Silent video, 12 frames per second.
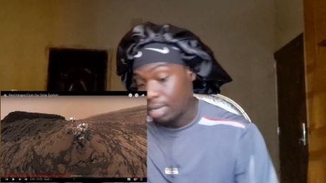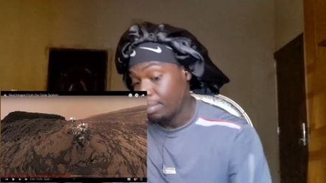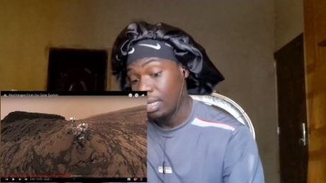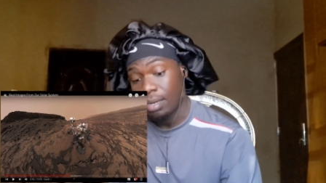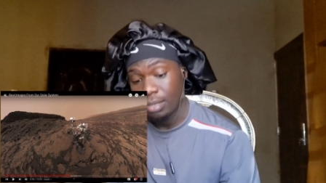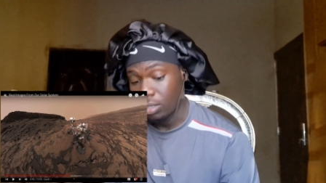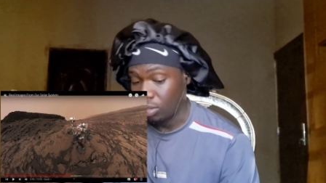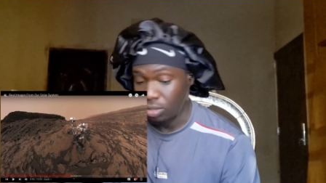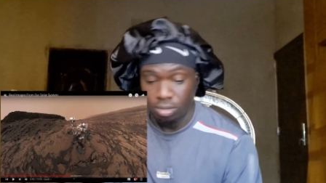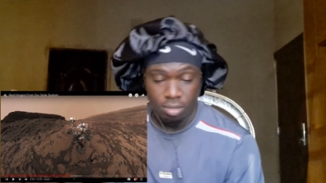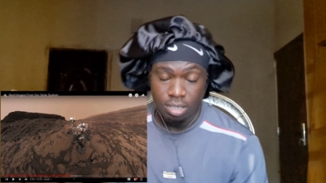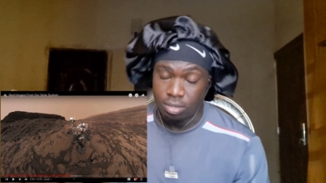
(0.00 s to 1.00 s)
Let me
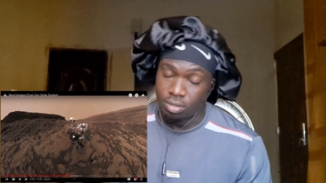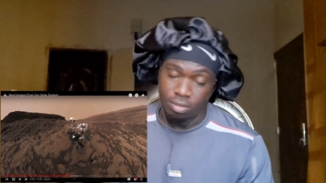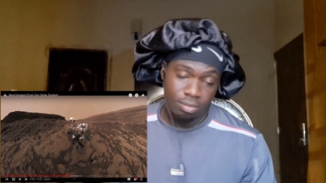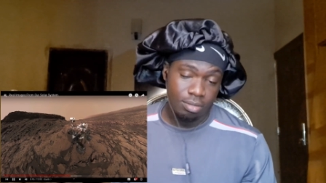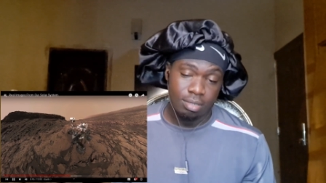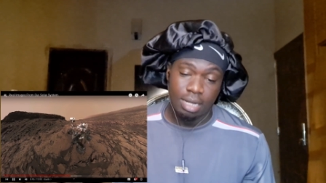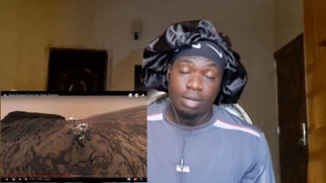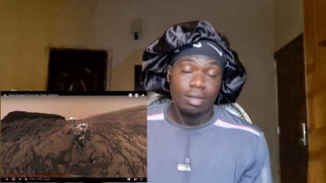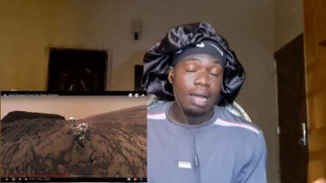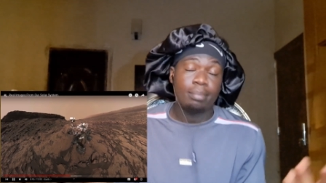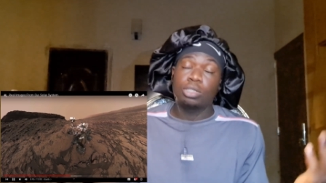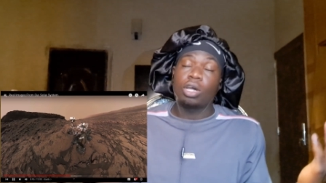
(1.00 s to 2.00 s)
continue. I don't know.
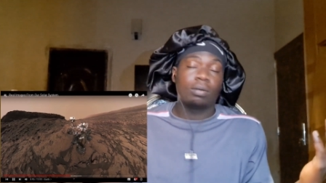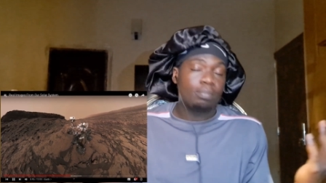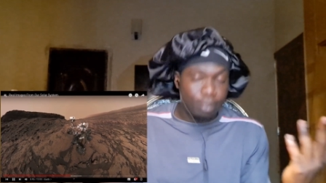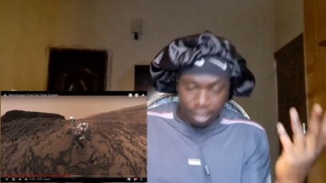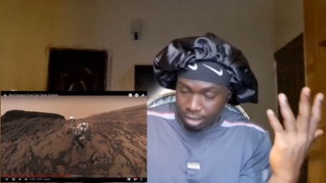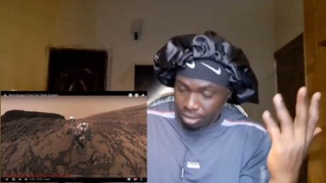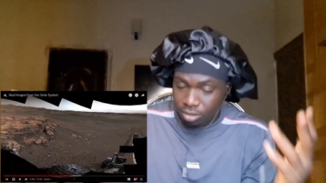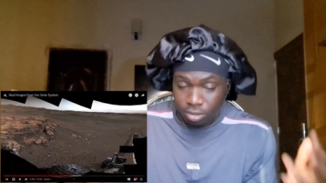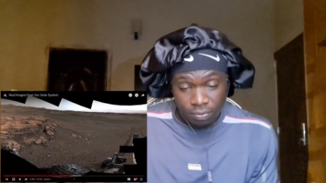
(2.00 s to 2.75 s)
I'm done, please.